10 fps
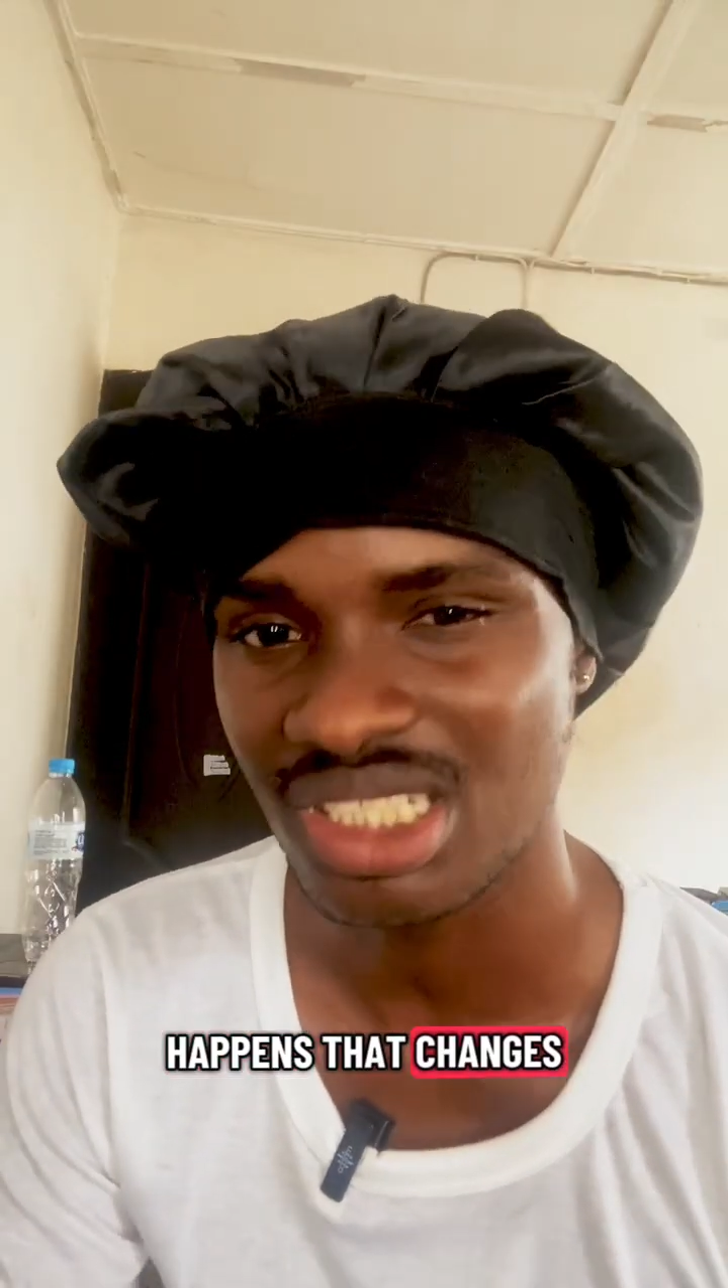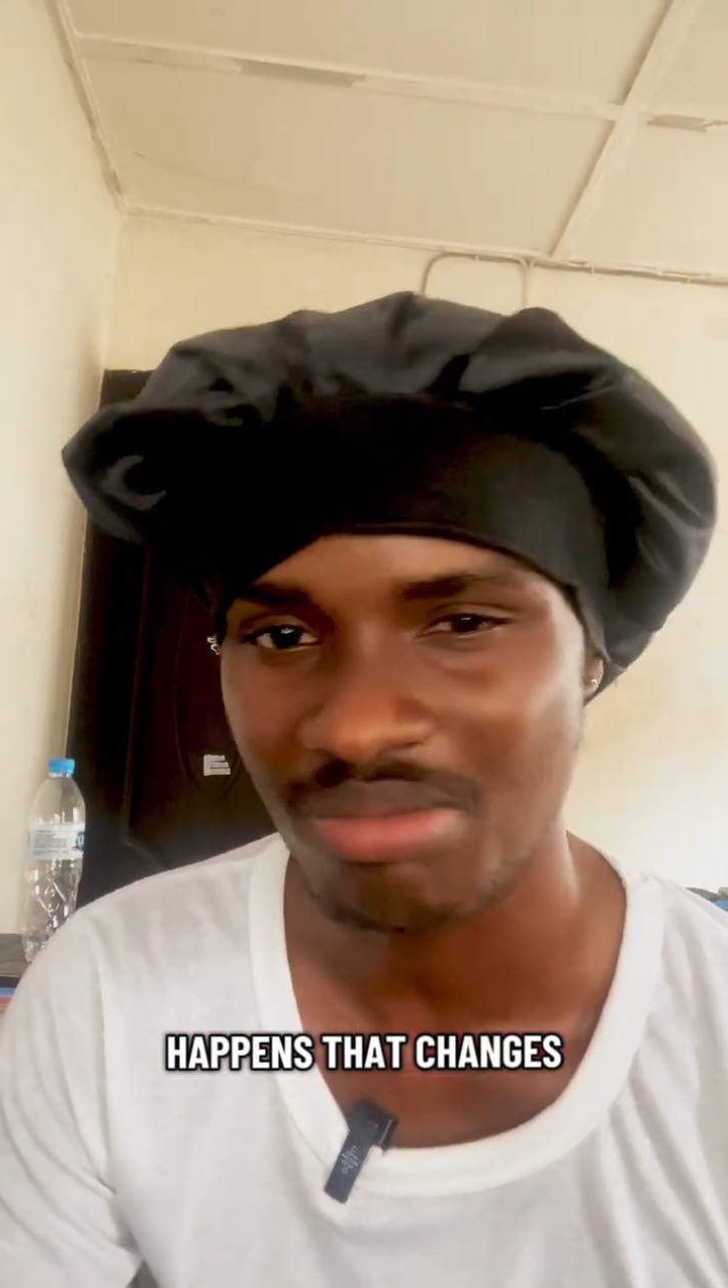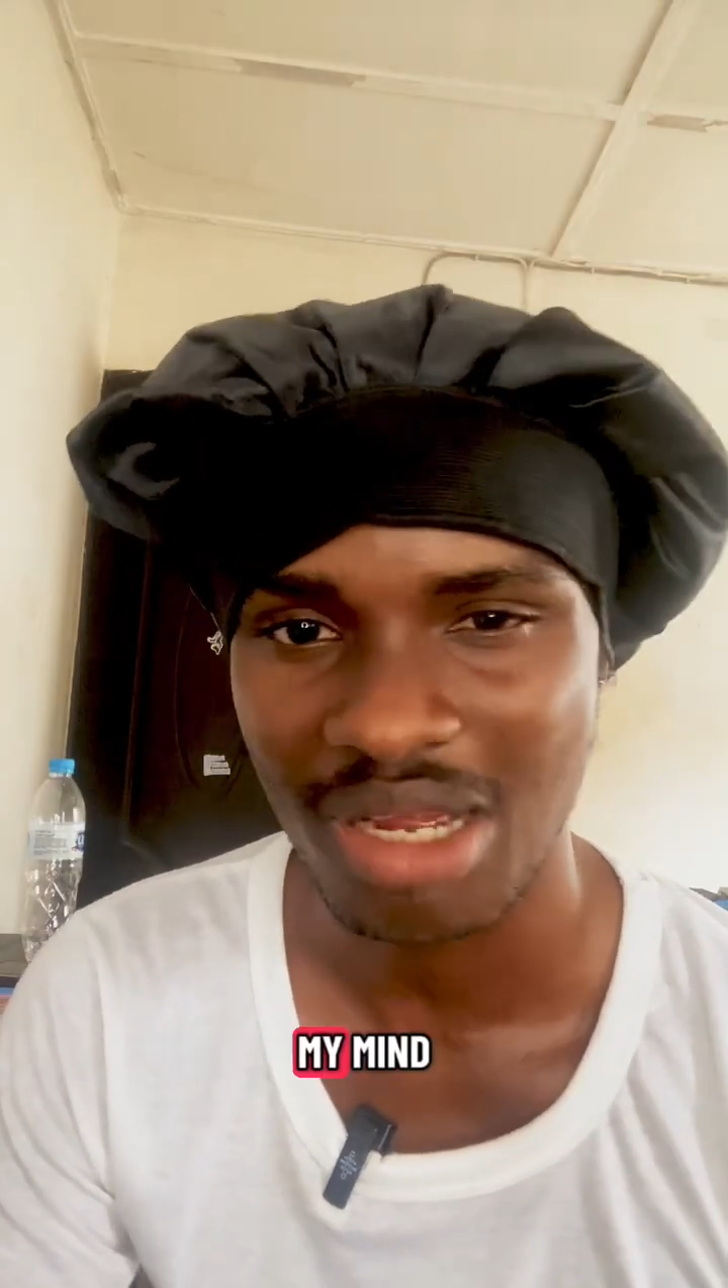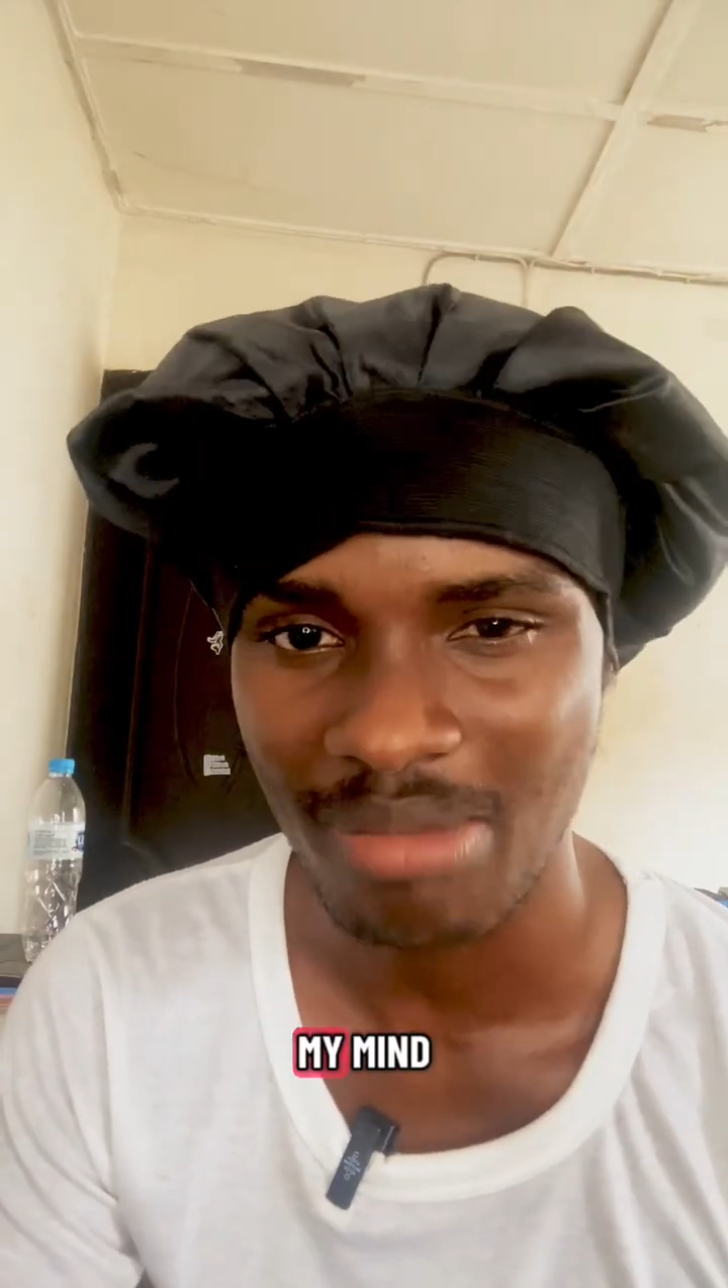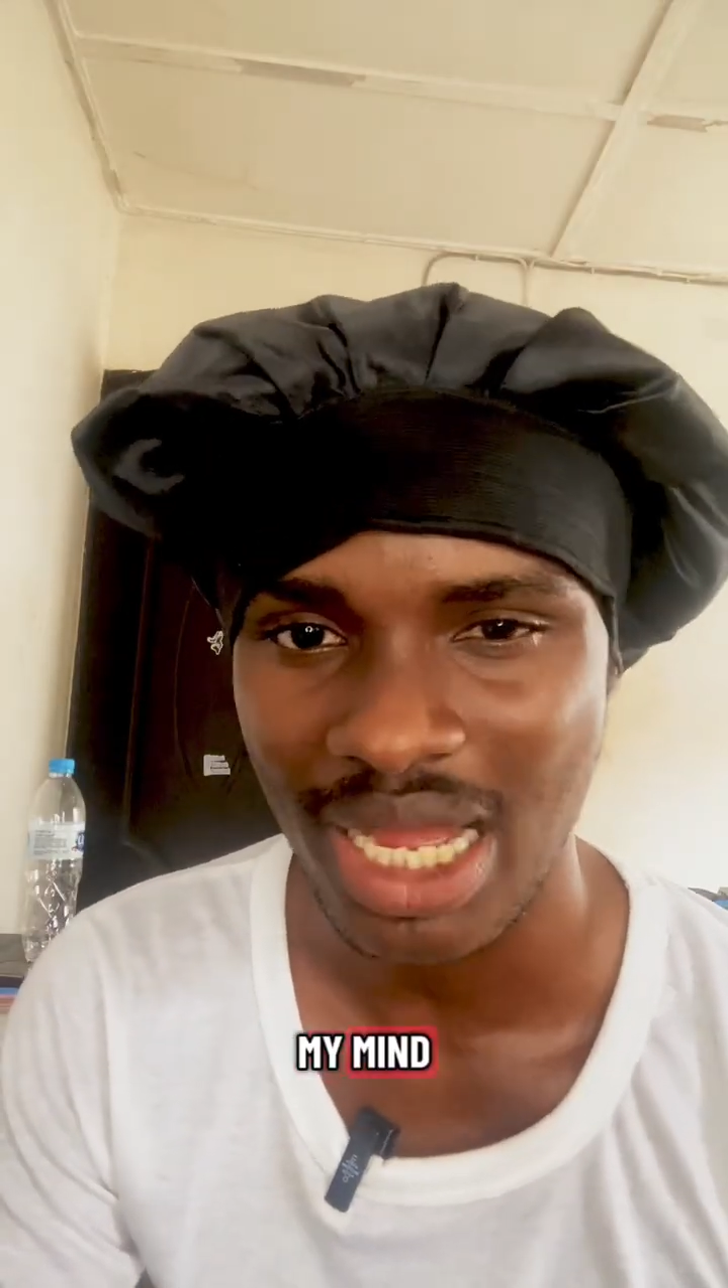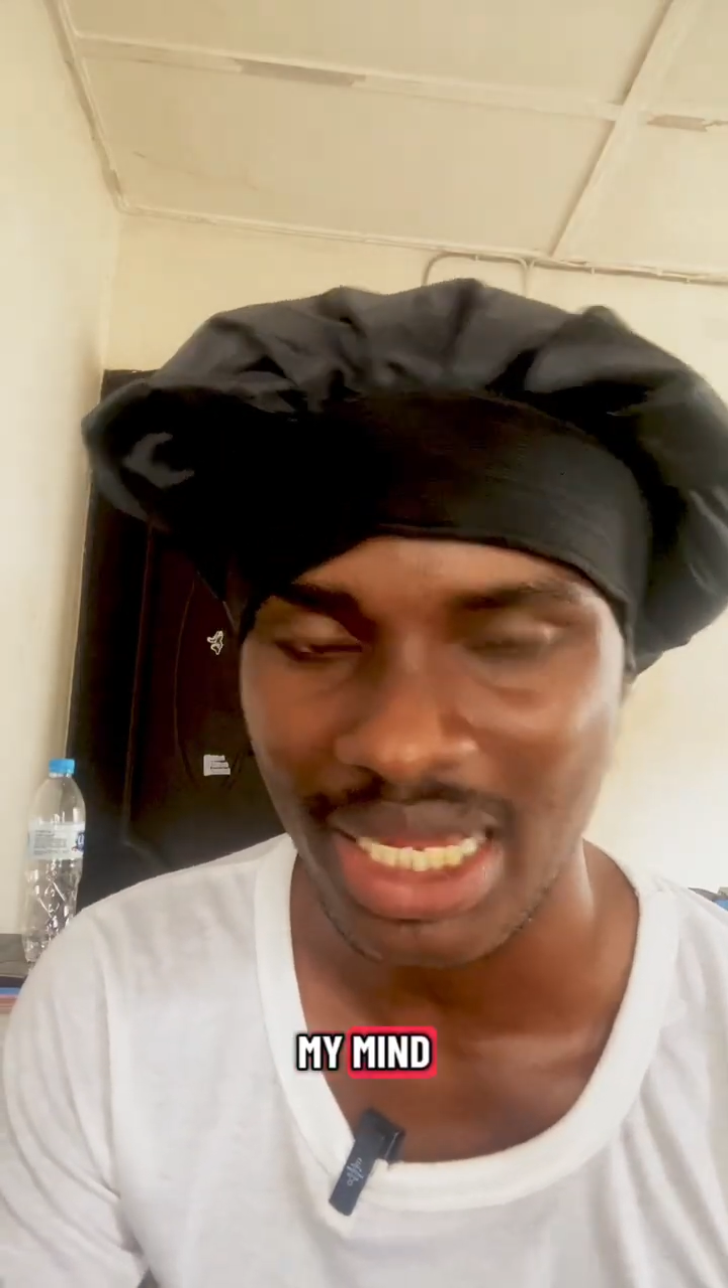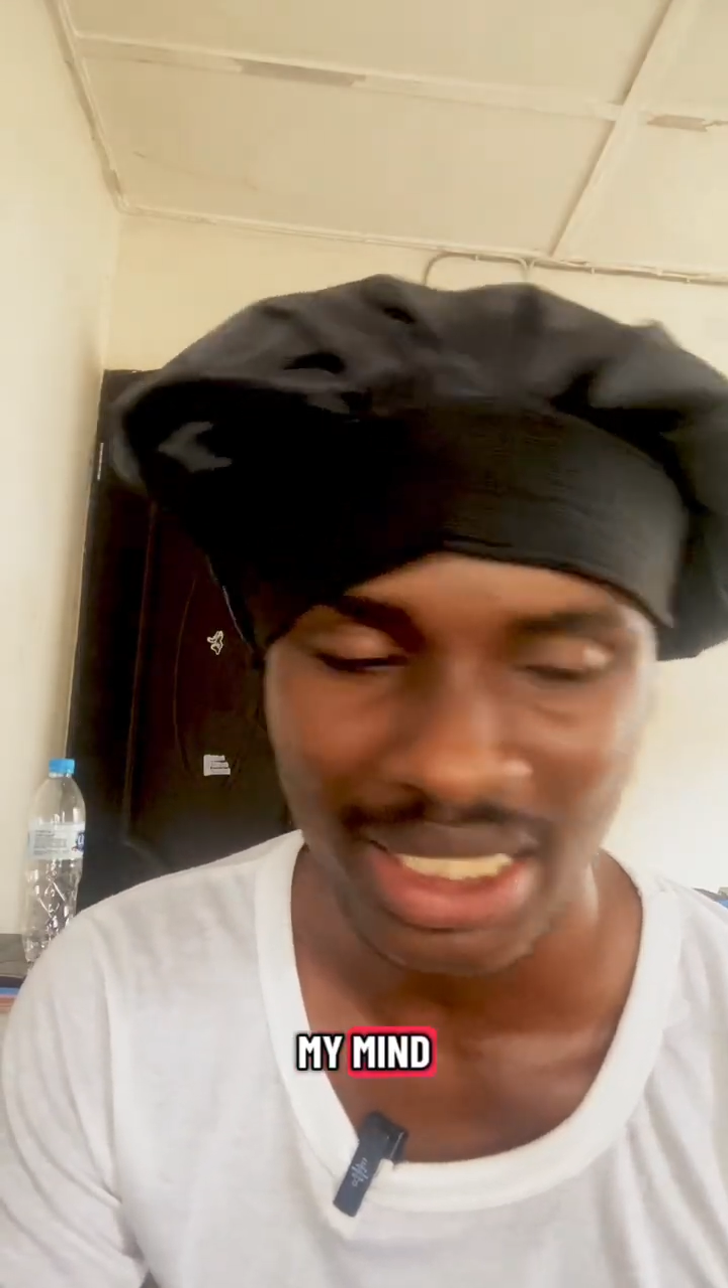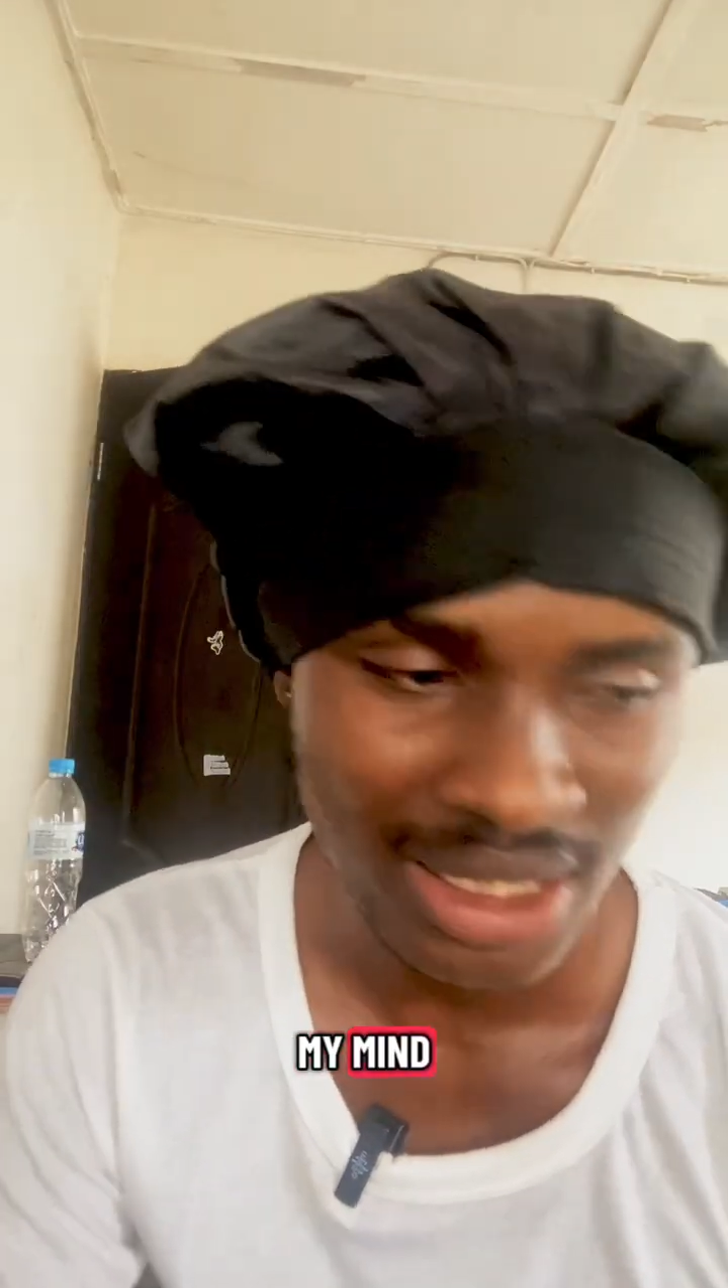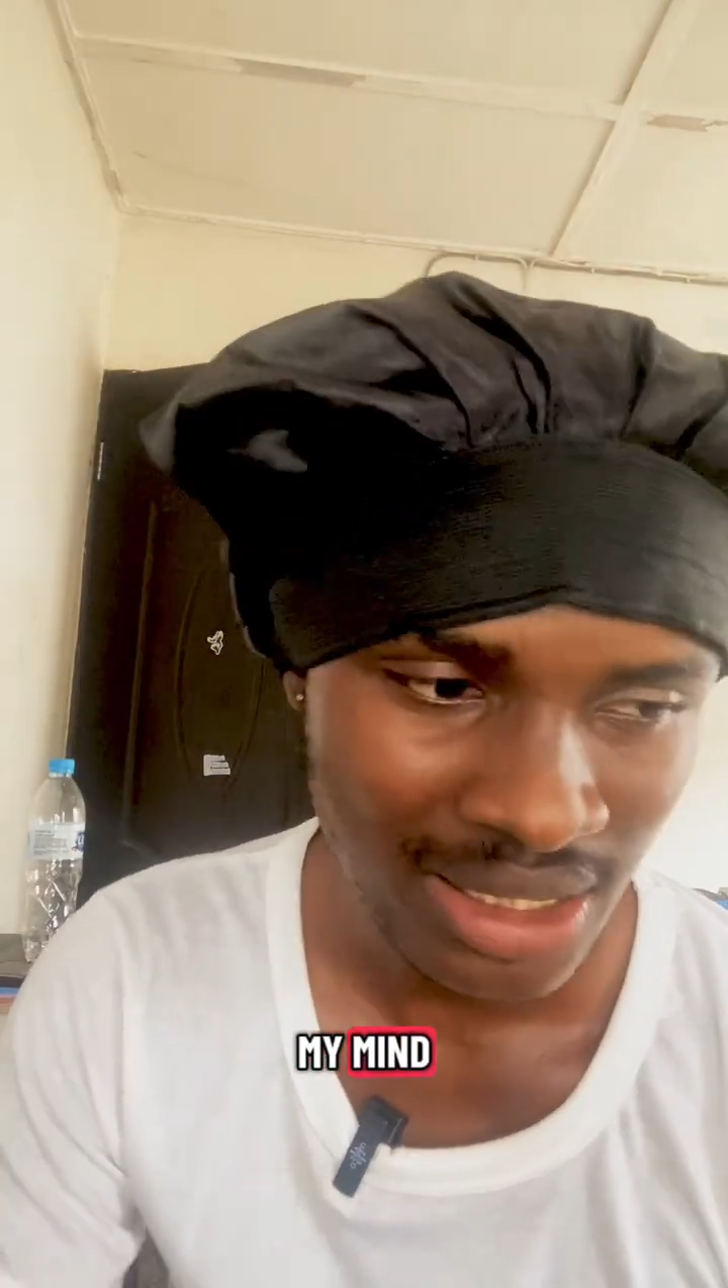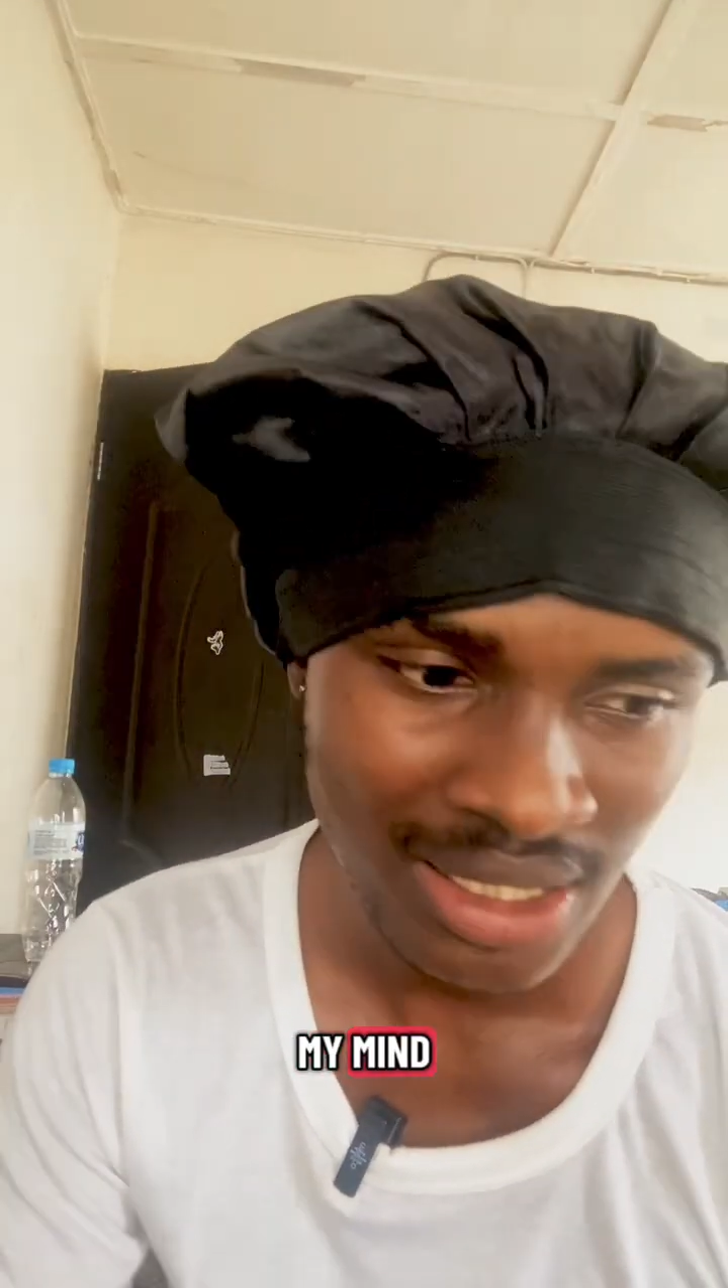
my mind,